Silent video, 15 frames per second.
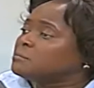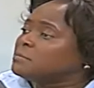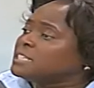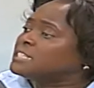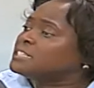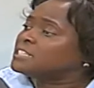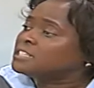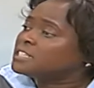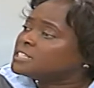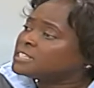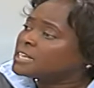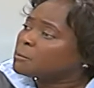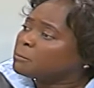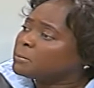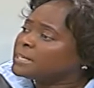means, this is the
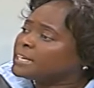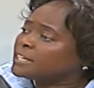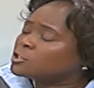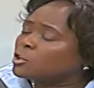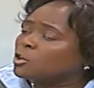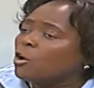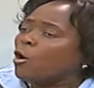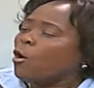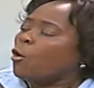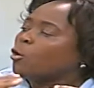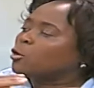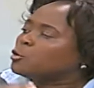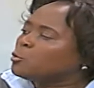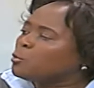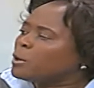implication, or
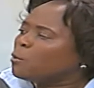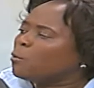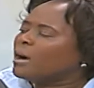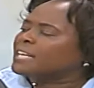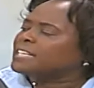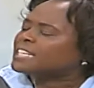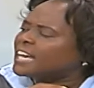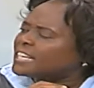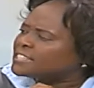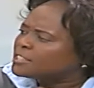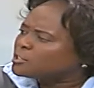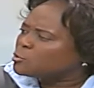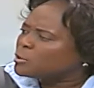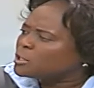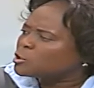do we want a
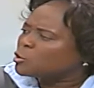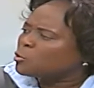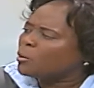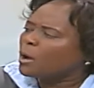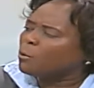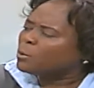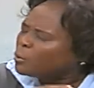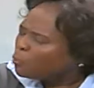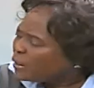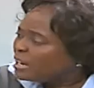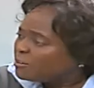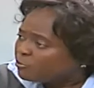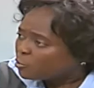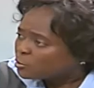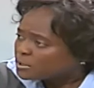situation where we will
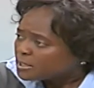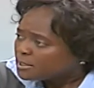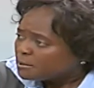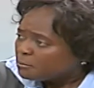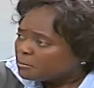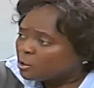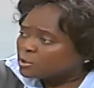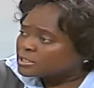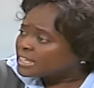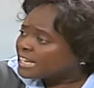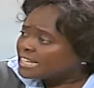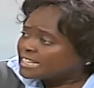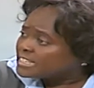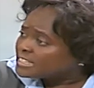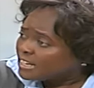vote? Because
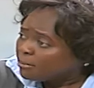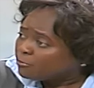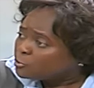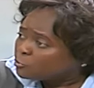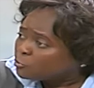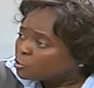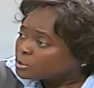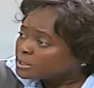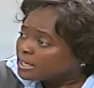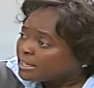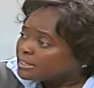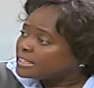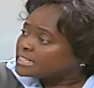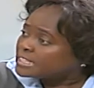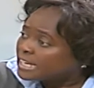Kenyans love to vote
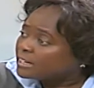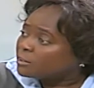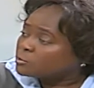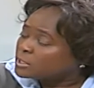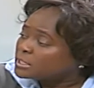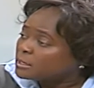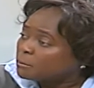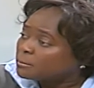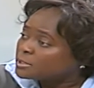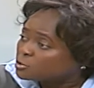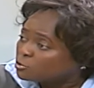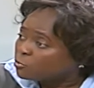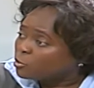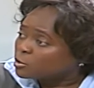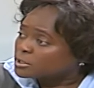and they turn out in numbers
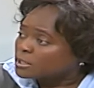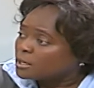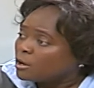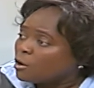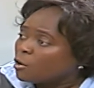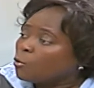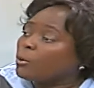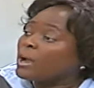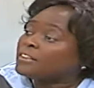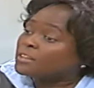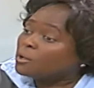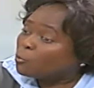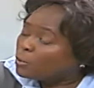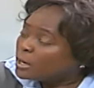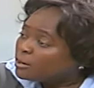to vote, where they
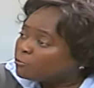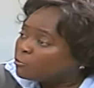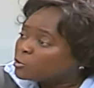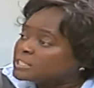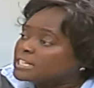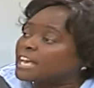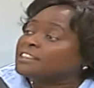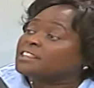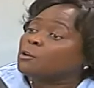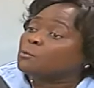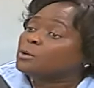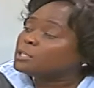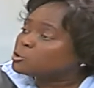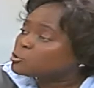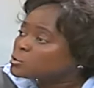will vote and they
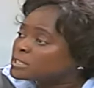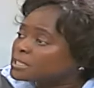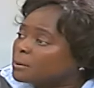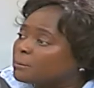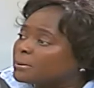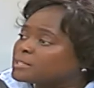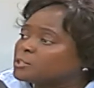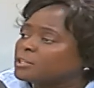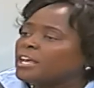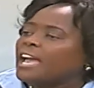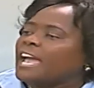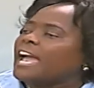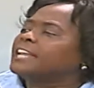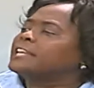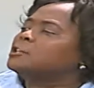will choose their person
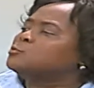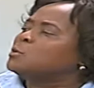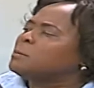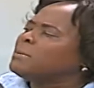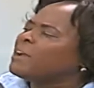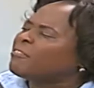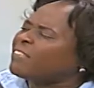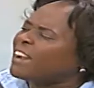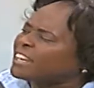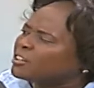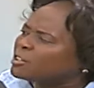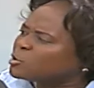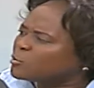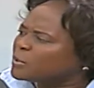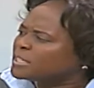and it will be a final
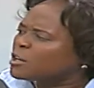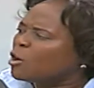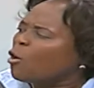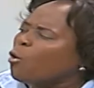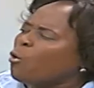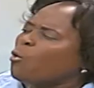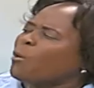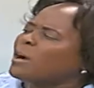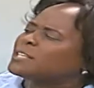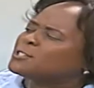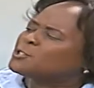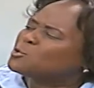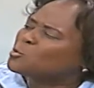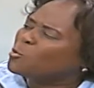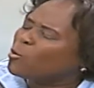tweet. Who
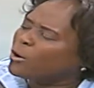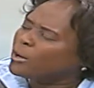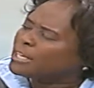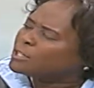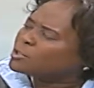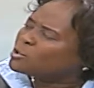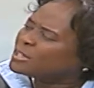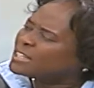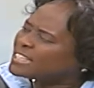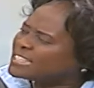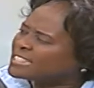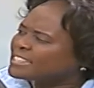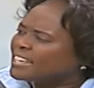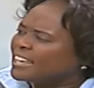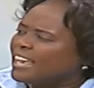wants to go into
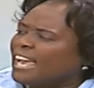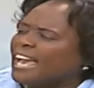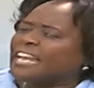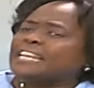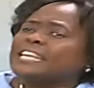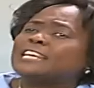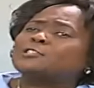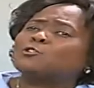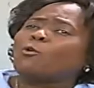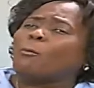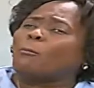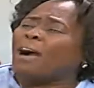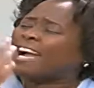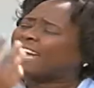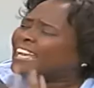this and yet go
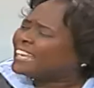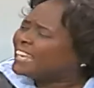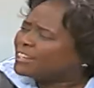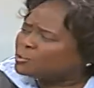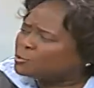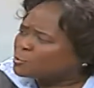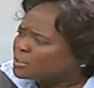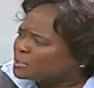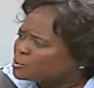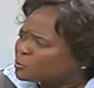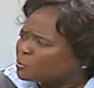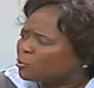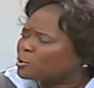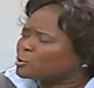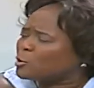back again to the,
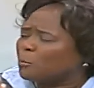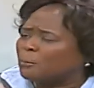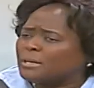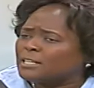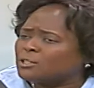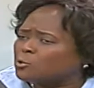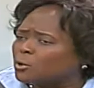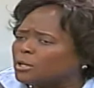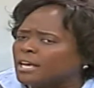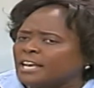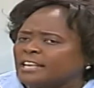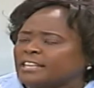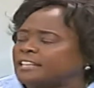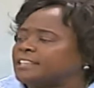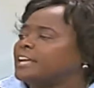because you're being told
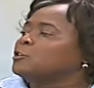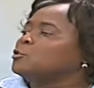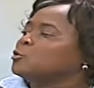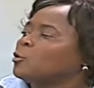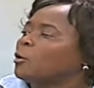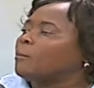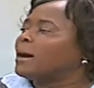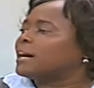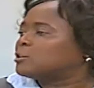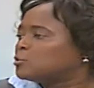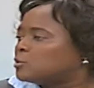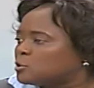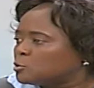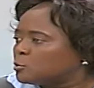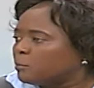that then you'll go back to
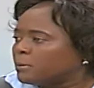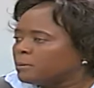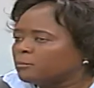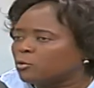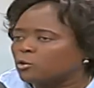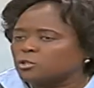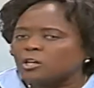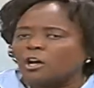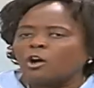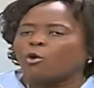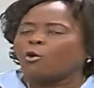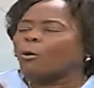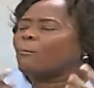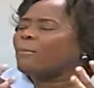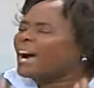the Supreme Court. Mm.
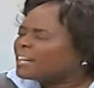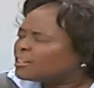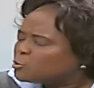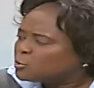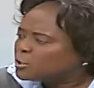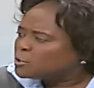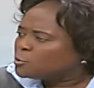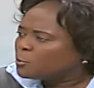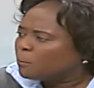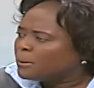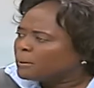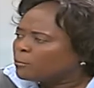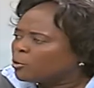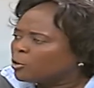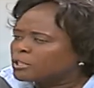Go back to the
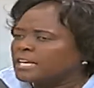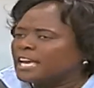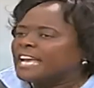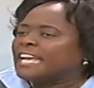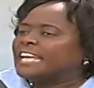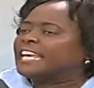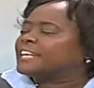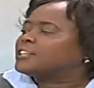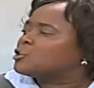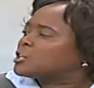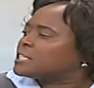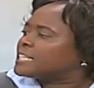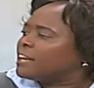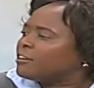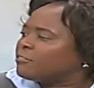Supreme Court, get
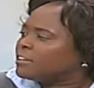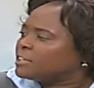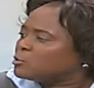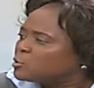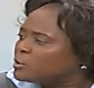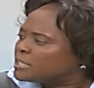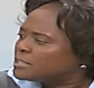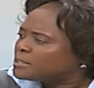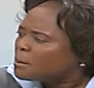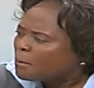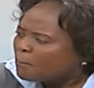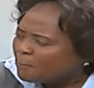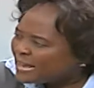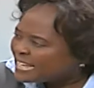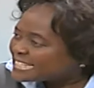yourself into this
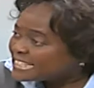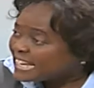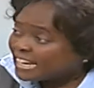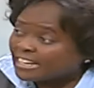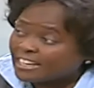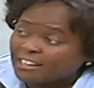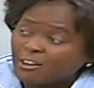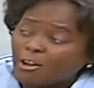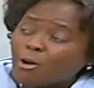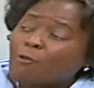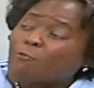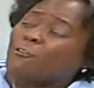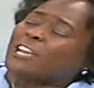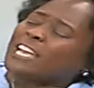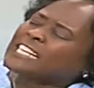mess again
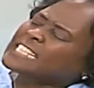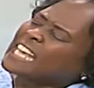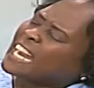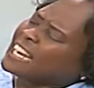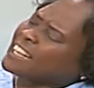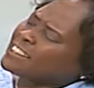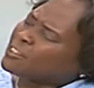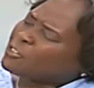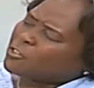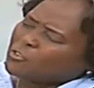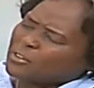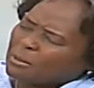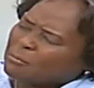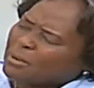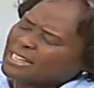for yet another
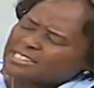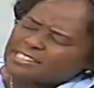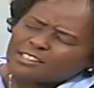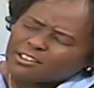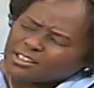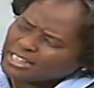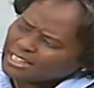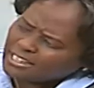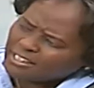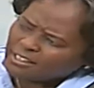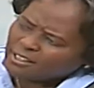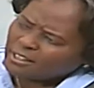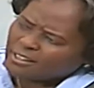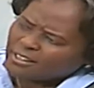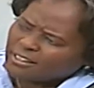three months, really?
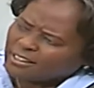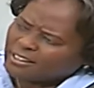That